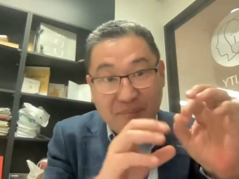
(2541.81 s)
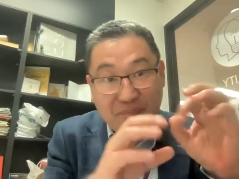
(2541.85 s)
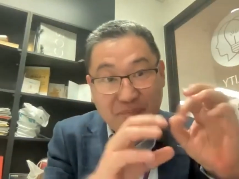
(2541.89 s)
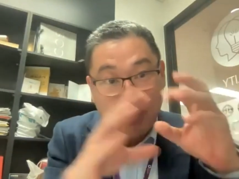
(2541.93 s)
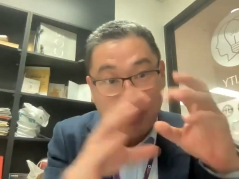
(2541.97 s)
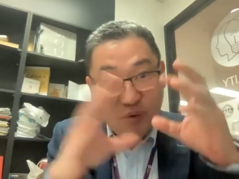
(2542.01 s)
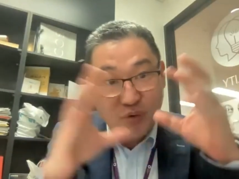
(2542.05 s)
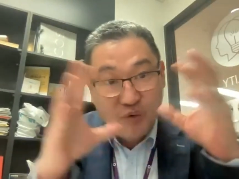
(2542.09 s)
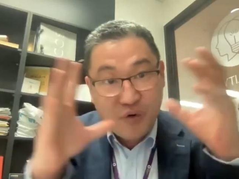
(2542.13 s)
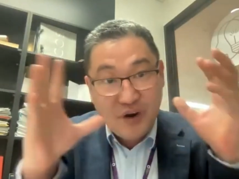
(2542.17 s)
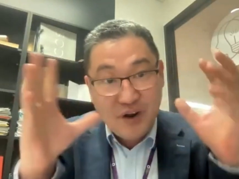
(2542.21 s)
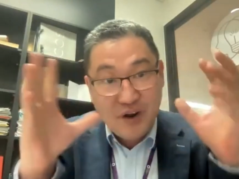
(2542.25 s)

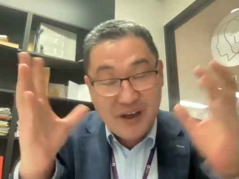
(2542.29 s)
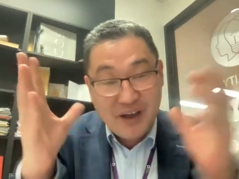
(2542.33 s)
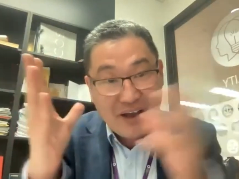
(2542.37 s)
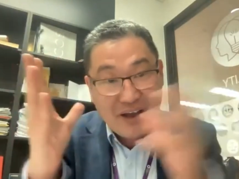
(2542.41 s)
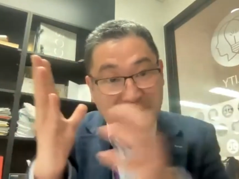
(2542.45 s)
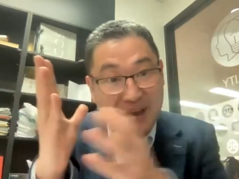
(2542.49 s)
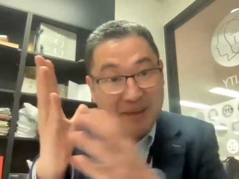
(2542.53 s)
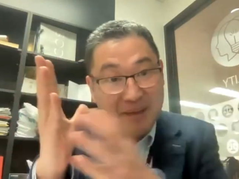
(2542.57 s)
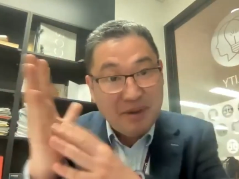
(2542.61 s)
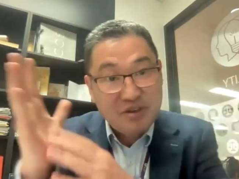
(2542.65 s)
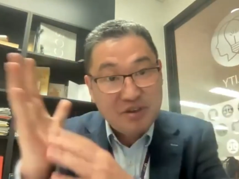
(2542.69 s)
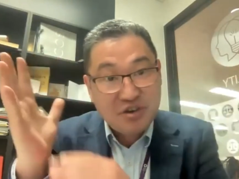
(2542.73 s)
poor
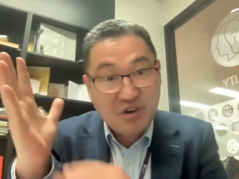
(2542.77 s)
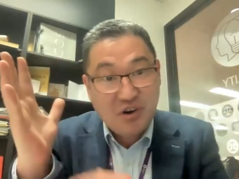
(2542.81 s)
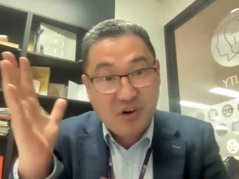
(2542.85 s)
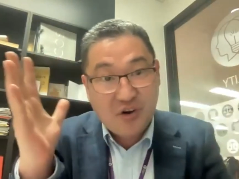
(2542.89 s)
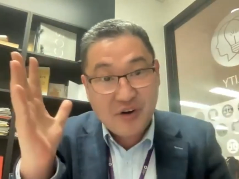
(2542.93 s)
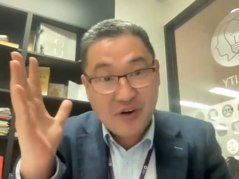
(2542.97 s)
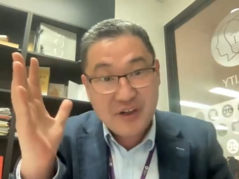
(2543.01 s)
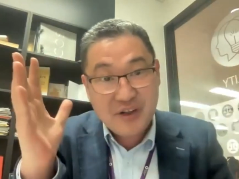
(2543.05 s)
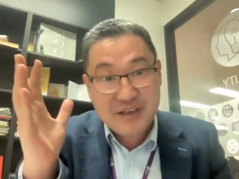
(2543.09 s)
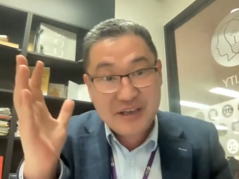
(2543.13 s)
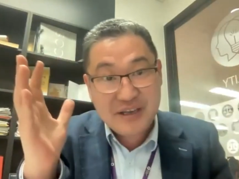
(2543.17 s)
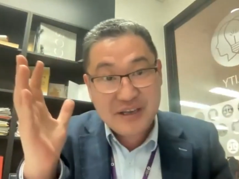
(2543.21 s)
image
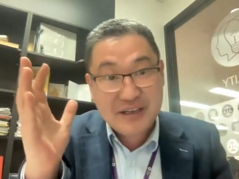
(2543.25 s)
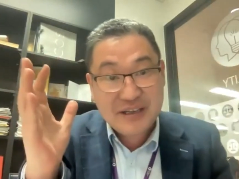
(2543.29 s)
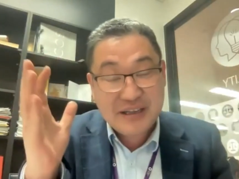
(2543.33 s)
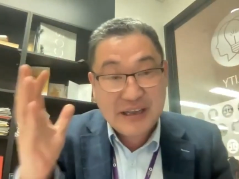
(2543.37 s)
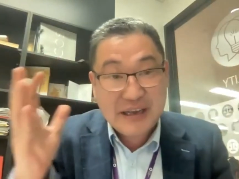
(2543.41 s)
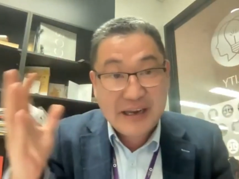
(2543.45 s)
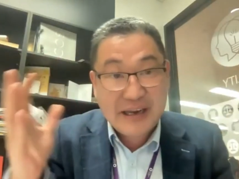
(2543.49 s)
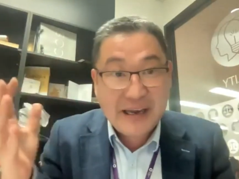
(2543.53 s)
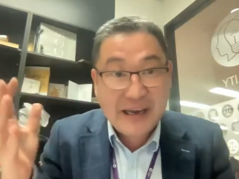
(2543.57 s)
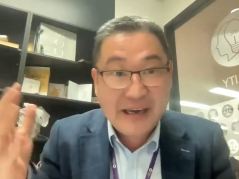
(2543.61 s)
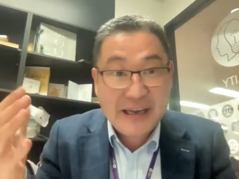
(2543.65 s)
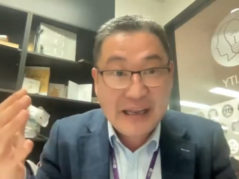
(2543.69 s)
quality, they
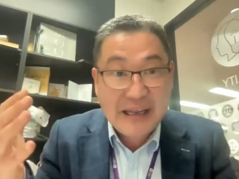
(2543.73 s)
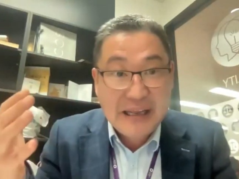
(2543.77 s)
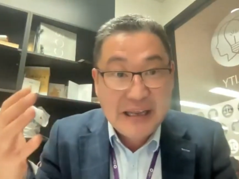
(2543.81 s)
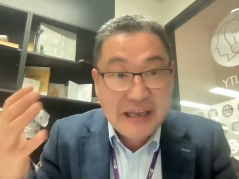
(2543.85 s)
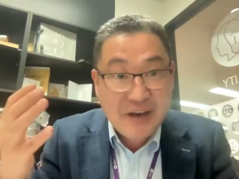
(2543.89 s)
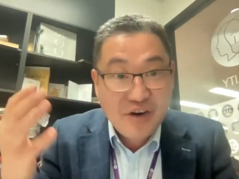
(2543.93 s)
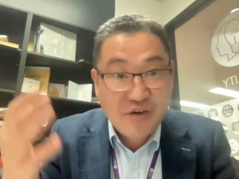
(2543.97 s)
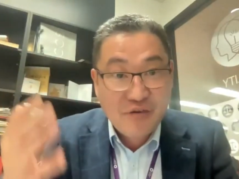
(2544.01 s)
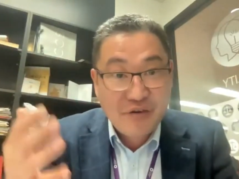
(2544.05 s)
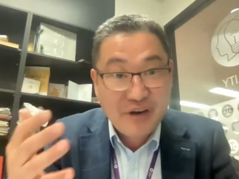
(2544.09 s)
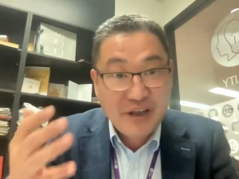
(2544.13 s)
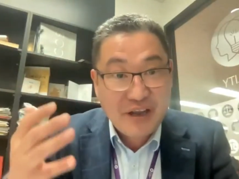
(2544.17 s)
can
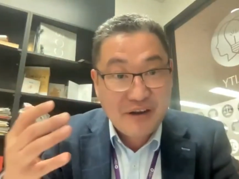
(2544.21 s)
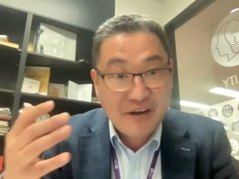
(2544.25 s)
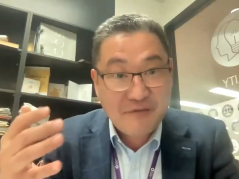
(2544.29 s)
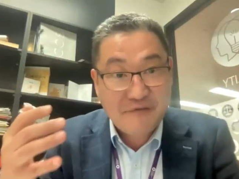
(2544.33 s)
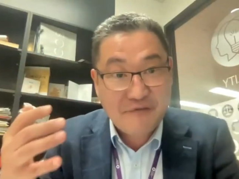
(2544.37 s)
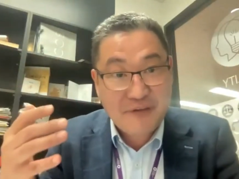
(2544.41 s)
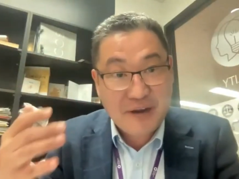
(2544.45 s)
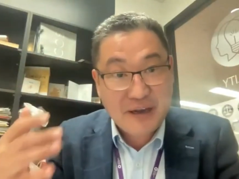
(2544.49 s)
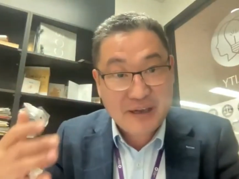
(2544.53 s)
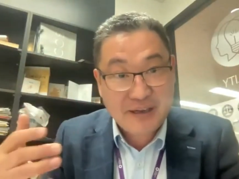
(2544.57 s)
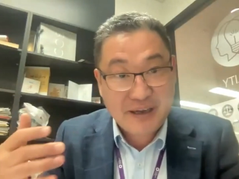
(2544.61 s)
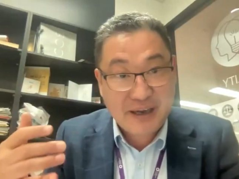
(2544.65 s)
equally
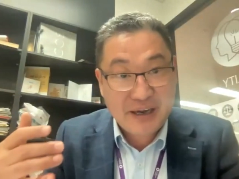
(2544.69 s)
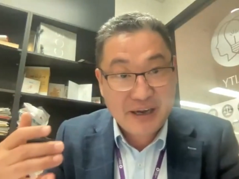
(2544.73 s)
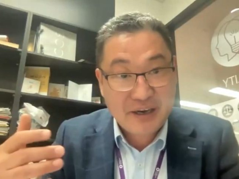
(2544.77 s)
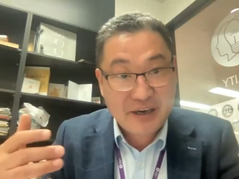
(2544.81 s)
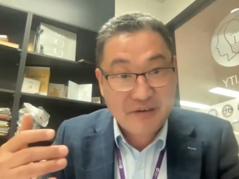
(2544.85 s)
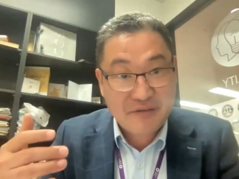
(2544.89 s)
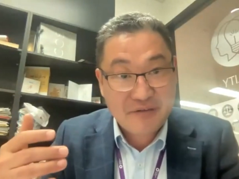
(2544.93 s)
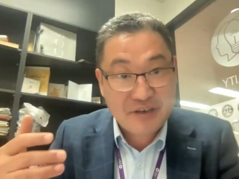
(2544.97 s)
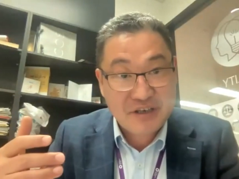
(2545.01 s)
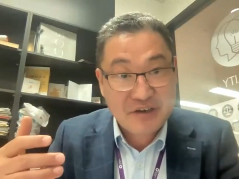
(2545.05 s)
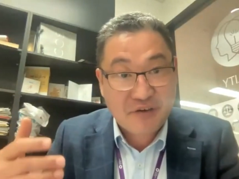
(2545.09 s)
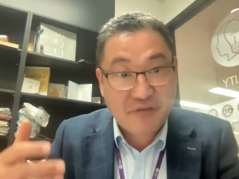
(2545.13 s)
affect the
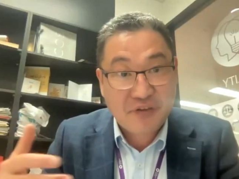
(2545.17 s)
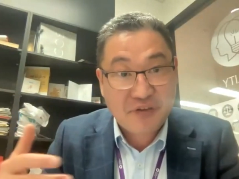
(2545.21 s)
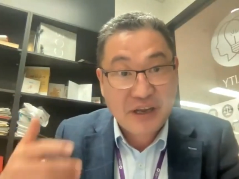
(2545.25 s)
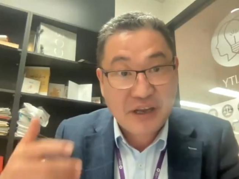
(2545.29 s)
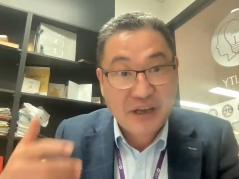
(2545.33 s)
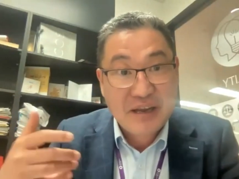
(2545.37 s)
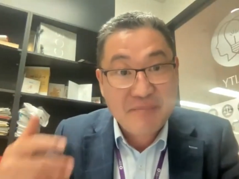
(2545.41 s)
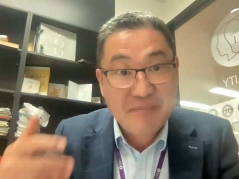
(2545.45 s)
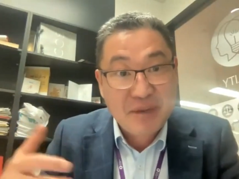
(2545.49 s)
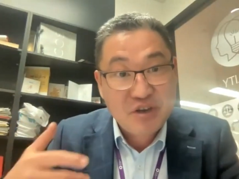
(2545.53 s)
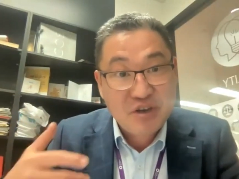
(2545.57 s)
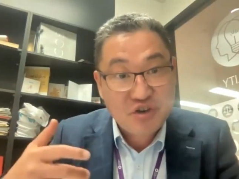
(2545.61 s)
accuracy of the
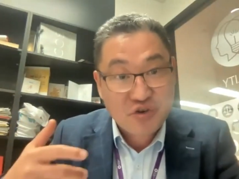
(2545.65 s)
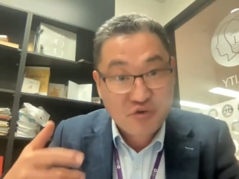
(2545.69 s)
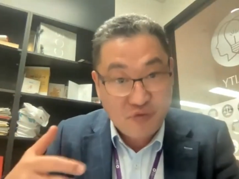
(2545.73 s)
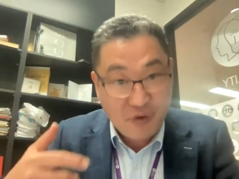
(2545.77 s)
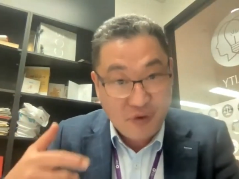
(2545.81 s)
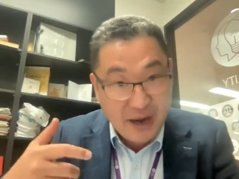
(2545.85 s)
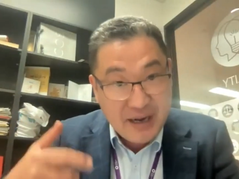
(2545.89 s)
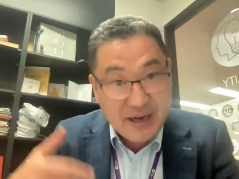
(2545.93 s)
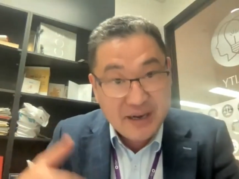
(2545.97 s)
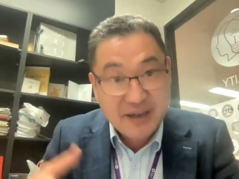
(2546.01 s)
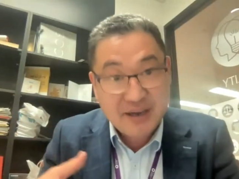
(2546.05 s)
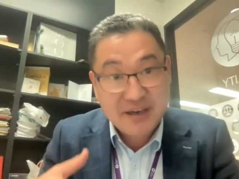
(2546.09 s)
image
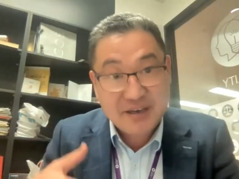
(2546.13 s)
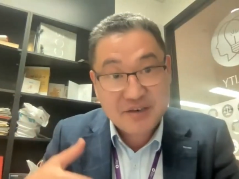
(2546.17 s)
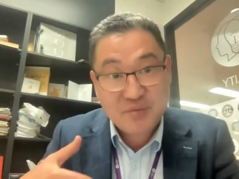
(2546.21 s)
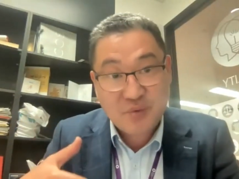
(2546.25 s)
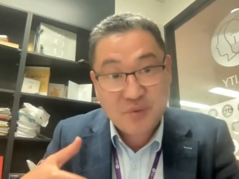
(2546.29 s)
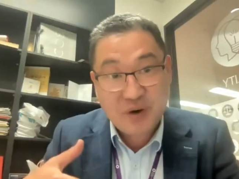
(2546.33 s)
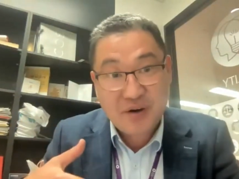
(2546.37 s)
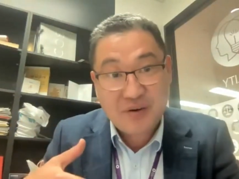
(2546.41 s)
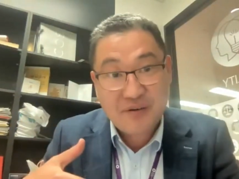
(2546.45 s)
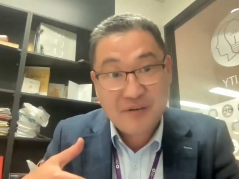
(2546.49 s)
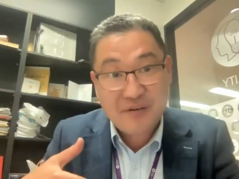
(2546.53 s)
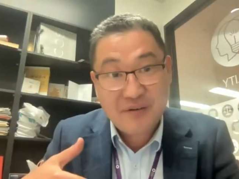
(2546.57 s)
grader as
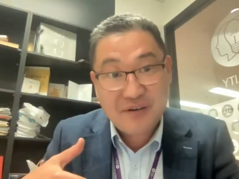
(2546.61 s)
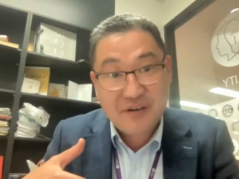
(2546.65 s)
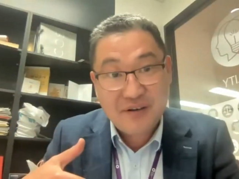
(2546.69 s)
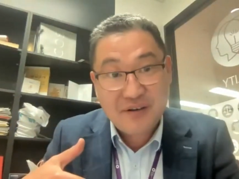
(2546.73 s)
well.